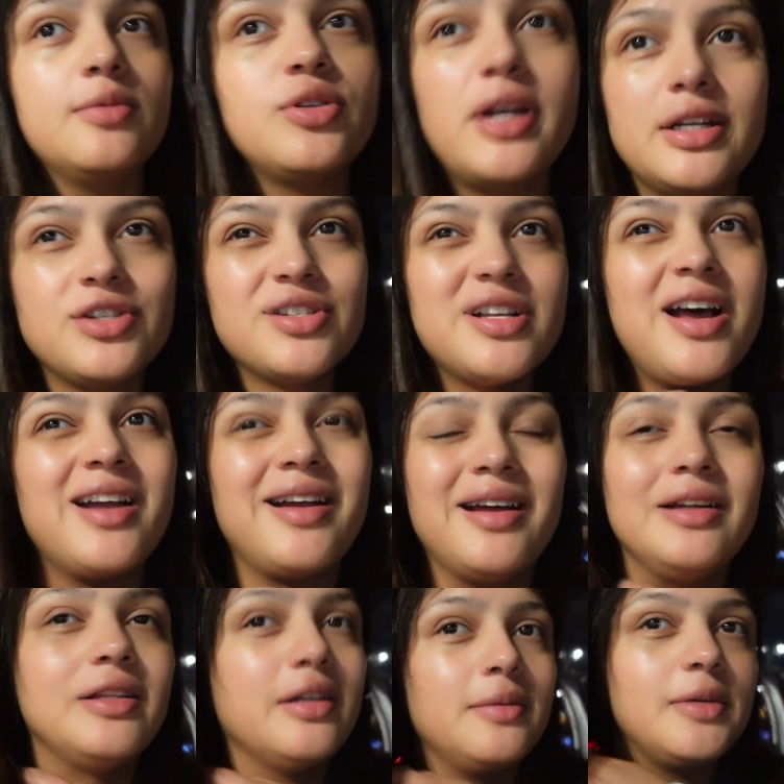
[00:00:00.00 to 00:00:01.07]
So I just got out
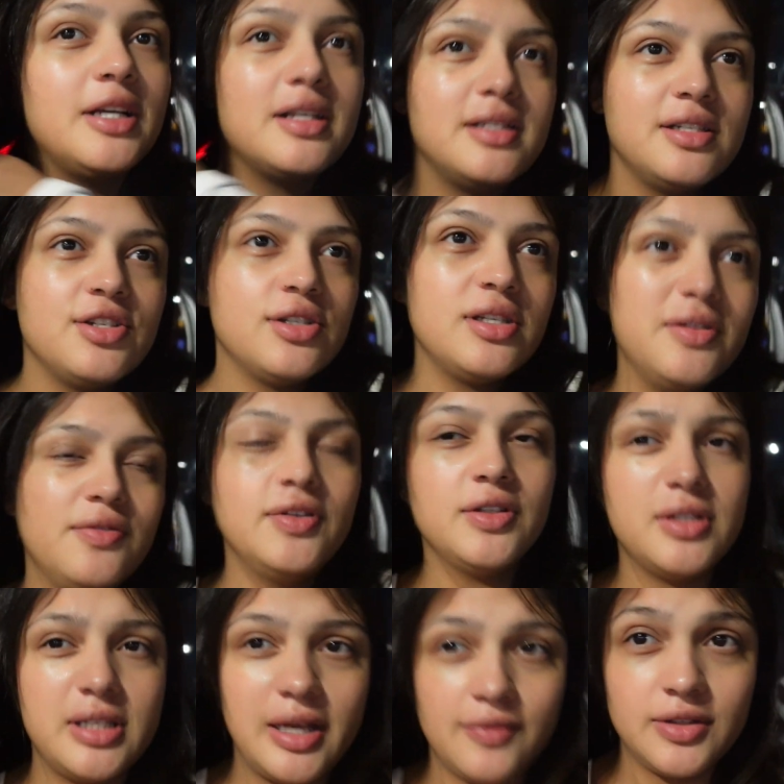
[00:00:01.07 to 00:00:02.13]
of there because it just didn't feel
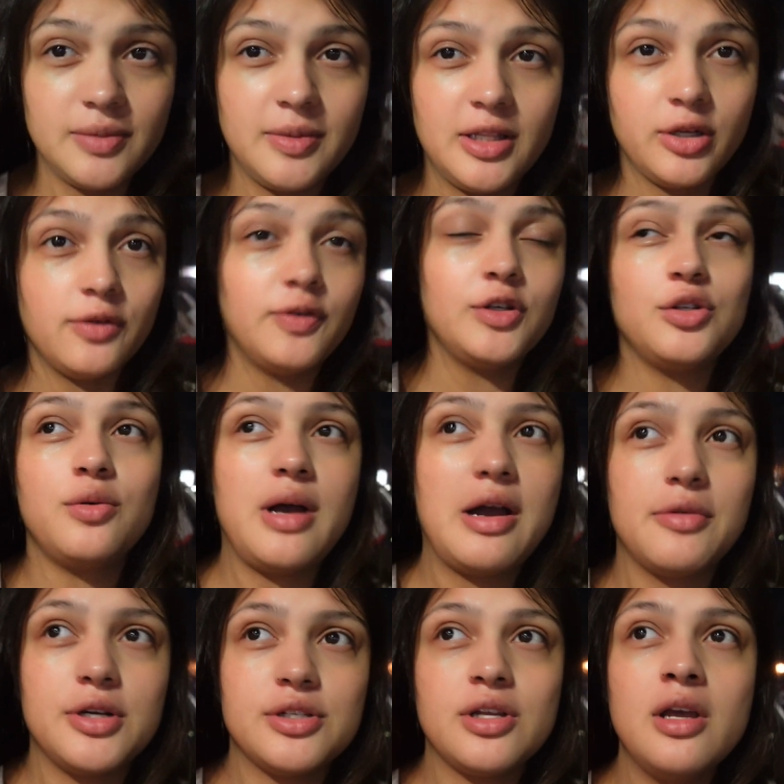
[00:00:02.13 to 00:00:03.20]
safe to be there for two
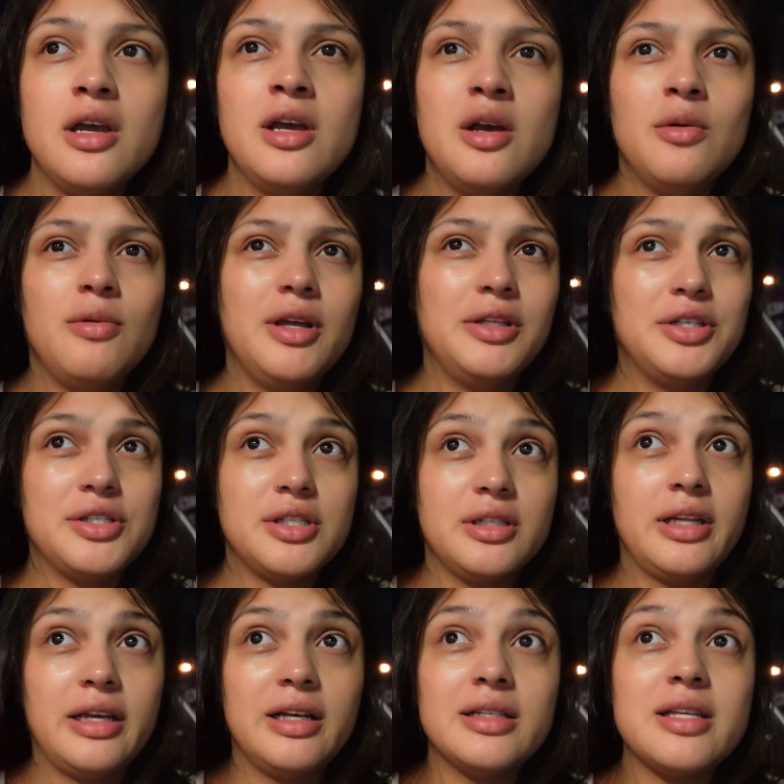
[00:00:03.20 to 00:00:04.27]
hours while there's
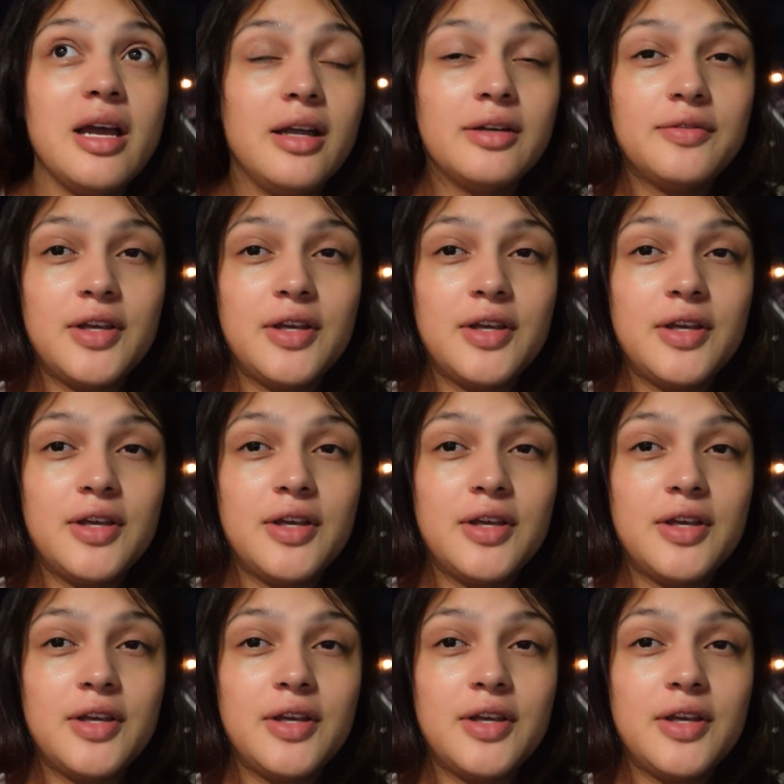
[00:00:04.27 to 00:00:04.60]
like a ton of